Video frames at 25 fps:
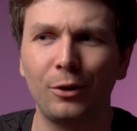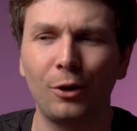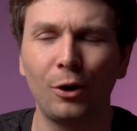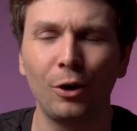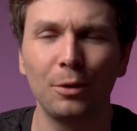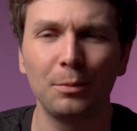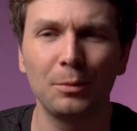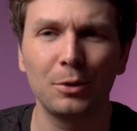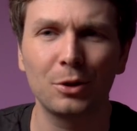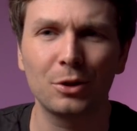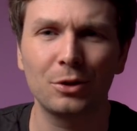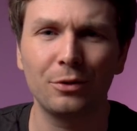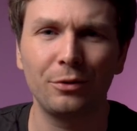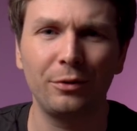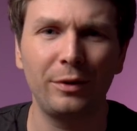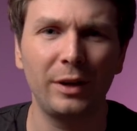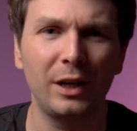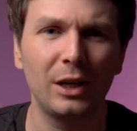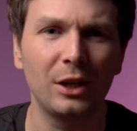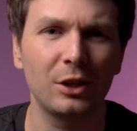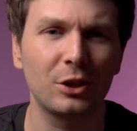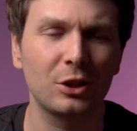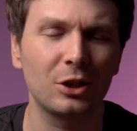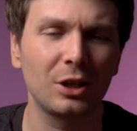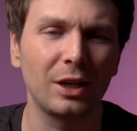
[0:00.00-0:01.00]
almost
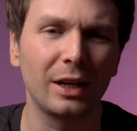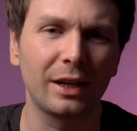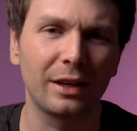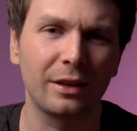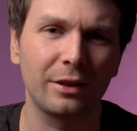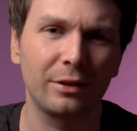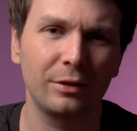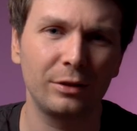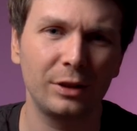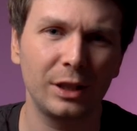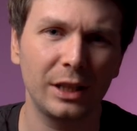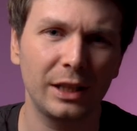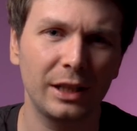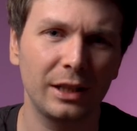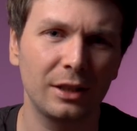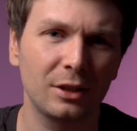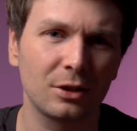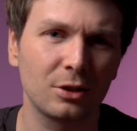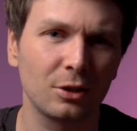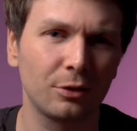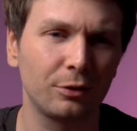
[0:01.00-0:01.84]
finished like 3 years